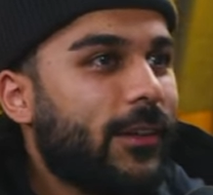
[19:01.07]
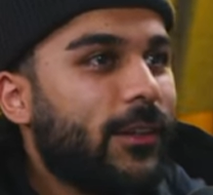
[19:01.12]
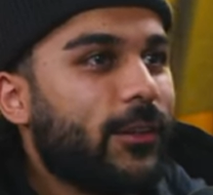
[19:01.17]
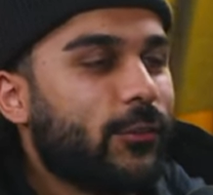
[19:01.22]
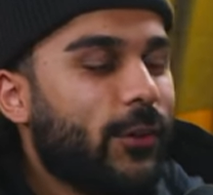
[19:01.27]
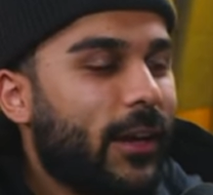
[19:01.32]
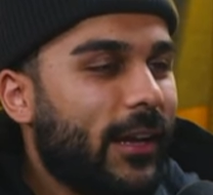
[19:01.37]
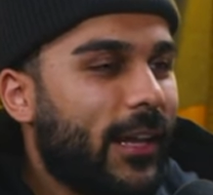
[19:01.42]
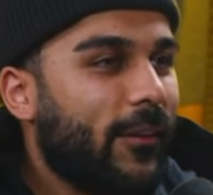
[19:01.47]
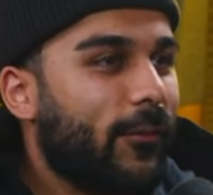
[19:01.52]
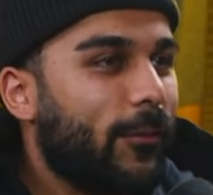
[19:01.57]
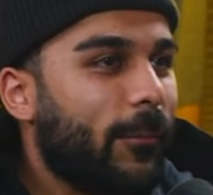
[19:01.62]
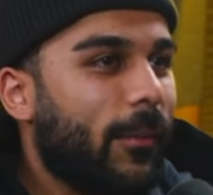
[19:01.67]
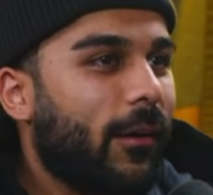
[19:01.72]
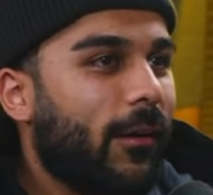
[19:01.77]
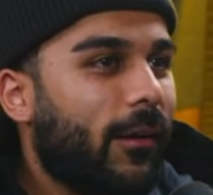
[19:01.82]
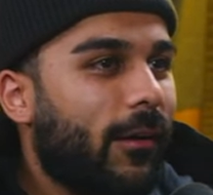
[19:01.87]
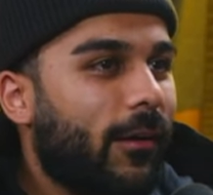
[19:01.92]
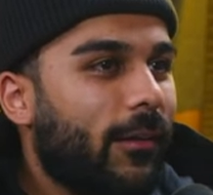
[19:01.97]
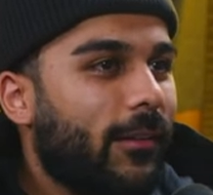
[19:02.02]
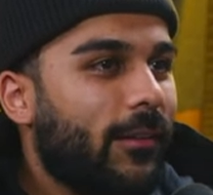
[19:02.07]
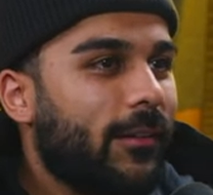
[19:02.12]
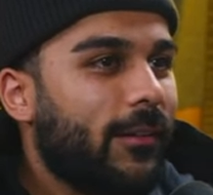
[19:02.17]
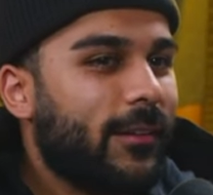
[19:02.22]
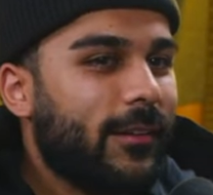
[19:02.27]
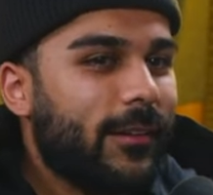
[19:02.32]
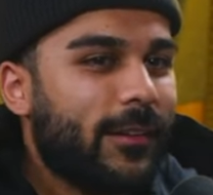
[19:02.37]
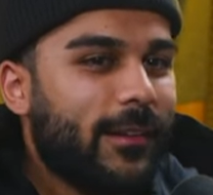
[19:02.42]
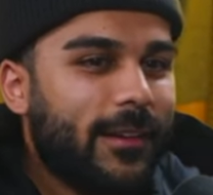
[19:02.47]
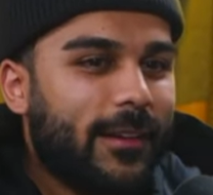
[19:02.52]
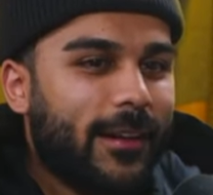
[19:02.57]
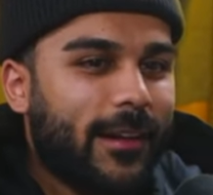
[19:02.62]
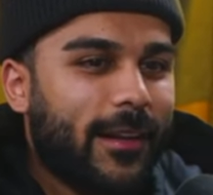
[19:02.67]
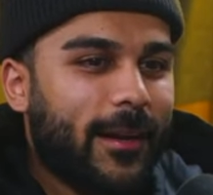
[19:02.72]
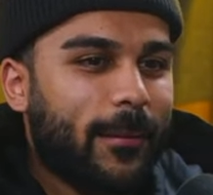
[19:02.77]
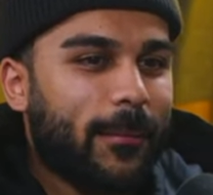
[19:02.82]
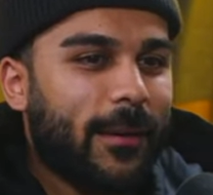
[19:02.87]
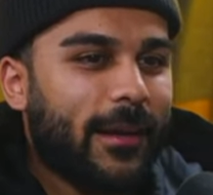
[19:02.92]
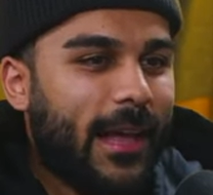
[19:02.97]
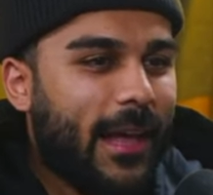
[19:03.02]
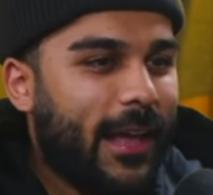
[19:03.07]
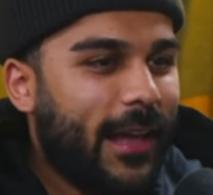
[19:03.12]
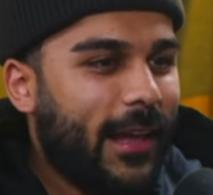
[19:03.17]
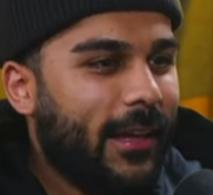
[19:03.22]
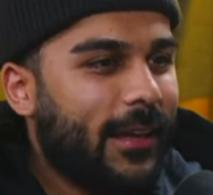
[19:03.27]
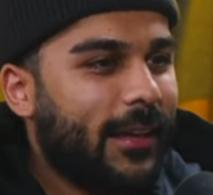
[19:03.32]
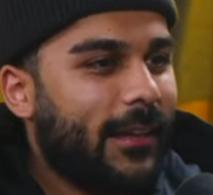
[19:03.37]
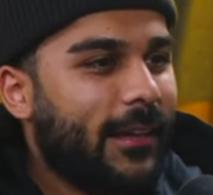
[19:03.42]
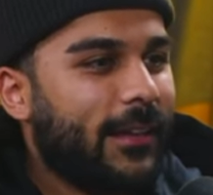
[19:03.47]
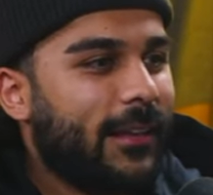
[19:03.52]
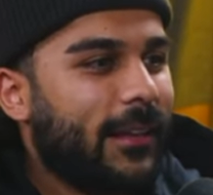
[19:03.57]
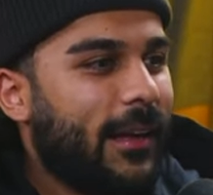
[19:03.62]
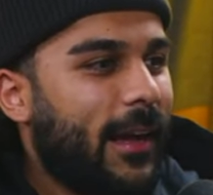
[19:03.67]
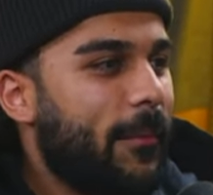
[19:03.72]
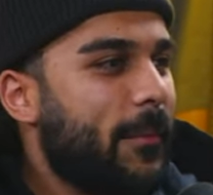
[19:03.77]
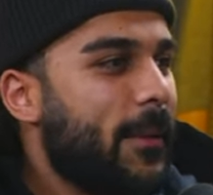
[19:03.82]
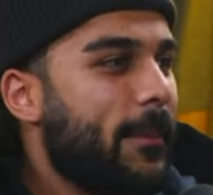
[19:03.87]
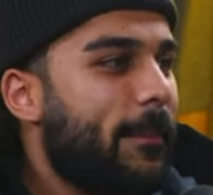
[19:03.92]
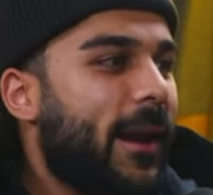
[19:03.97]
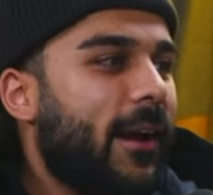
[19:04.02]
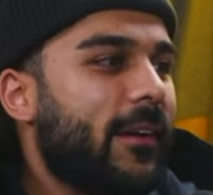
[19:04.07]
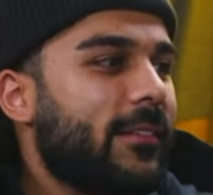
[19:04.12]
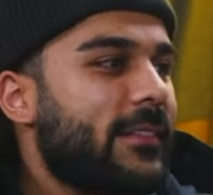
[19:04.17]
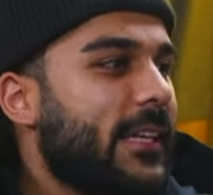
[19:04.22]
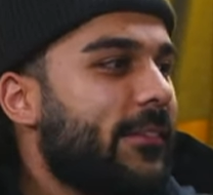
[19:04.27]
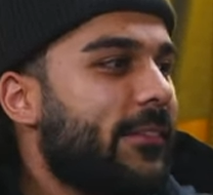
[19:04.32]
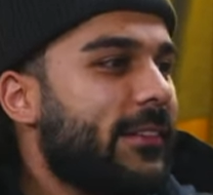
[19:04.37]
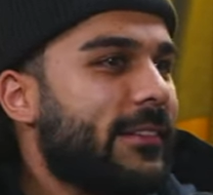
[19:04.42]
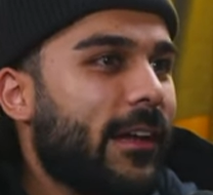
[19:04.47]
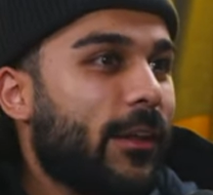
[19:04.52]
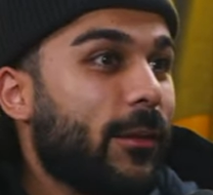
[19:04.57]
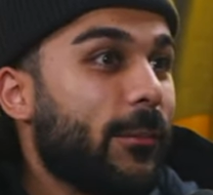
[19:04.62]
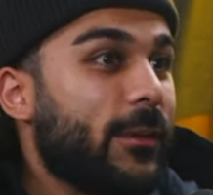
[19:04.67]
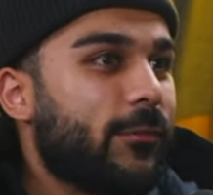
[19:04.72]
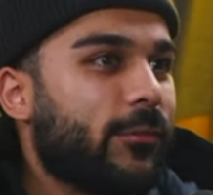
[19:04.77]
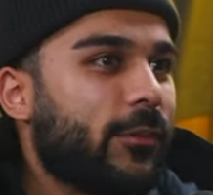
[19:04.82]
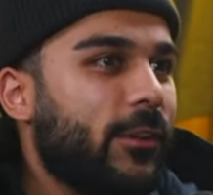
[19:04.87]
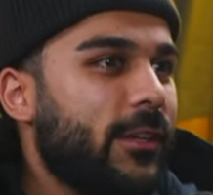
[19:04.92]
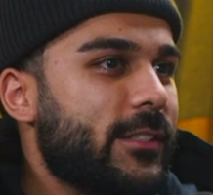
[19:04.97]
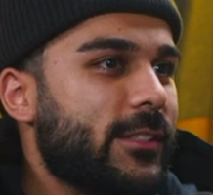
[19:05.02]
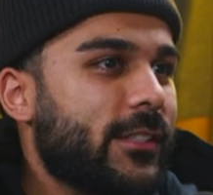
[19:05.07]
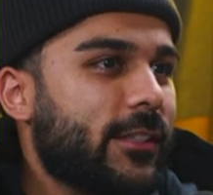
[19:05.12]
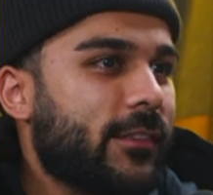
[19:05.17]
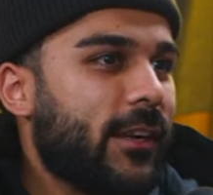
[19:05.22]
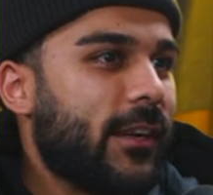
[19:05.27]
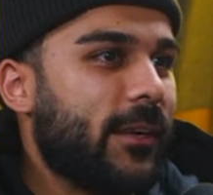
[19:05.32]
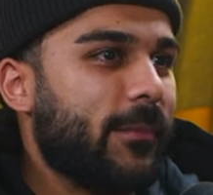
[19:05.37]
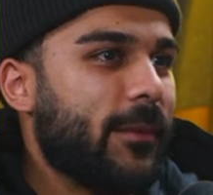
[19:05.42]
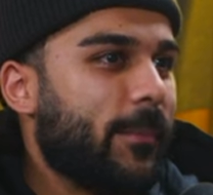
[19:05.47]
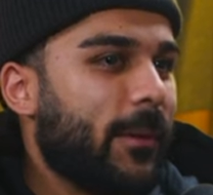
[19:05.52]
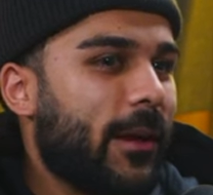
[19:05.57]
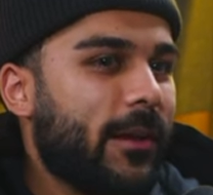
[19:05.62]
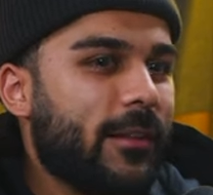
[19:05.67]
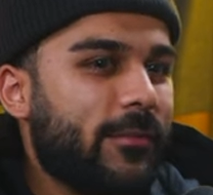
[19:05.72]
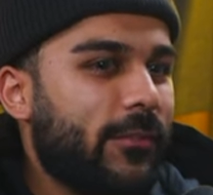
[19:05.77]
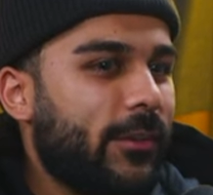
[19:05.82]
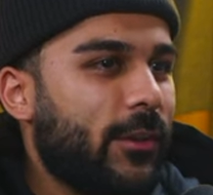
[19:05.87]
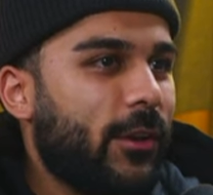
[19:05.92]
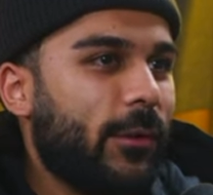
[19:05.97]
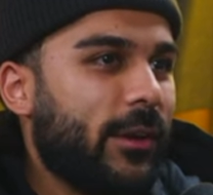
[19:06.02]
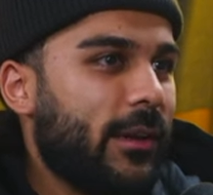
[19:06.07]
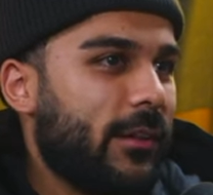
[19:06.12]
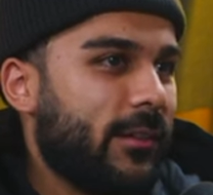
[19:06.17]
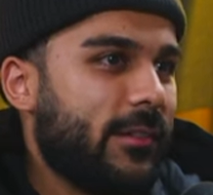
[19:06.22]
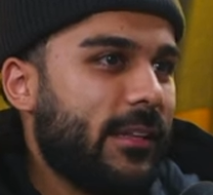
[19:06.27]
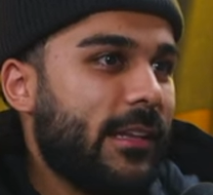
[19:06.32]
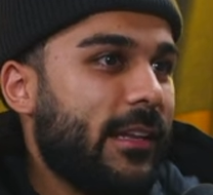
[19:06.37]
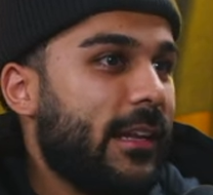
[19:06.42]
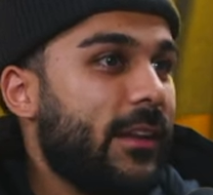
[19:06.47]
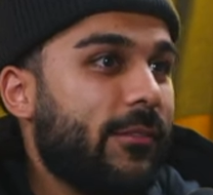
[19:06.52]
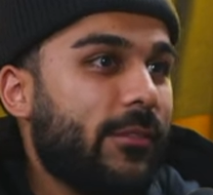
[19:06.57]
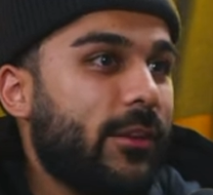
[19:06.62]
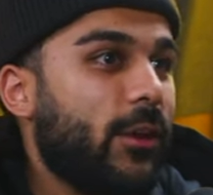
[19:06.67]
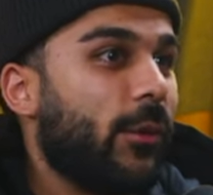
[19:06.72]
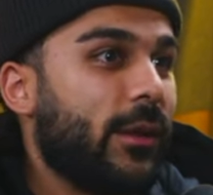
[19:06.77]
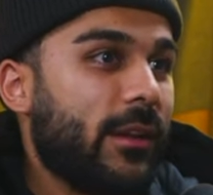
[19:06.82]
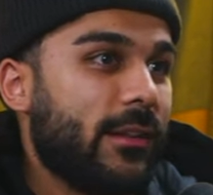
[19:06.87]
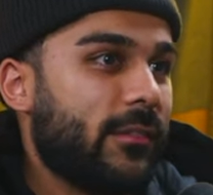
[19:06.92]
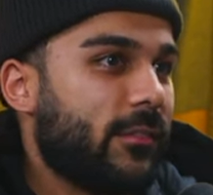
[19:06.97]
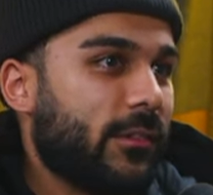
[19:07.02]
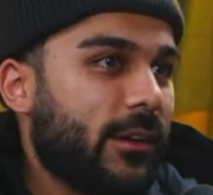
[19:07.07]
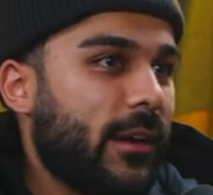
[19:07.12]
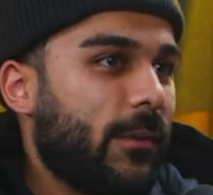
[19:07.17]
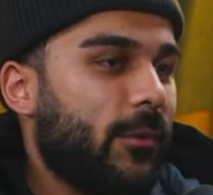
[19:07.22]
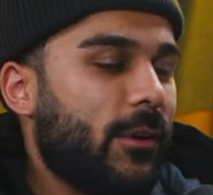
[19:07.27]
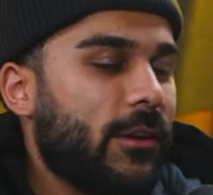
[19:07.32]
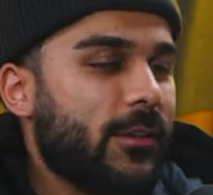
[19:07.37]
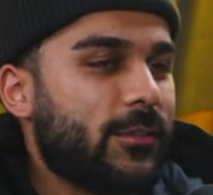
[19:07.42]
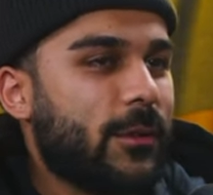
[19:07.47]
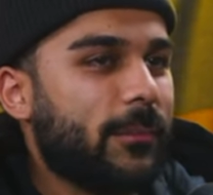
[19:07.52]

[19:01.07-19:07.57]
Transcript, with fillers: So I give him a call and I'm like, hey, I'm embarrassed to even tell him it's for Instagram. He probably doesn't even know what Inst- he didn't even know what Instagram was.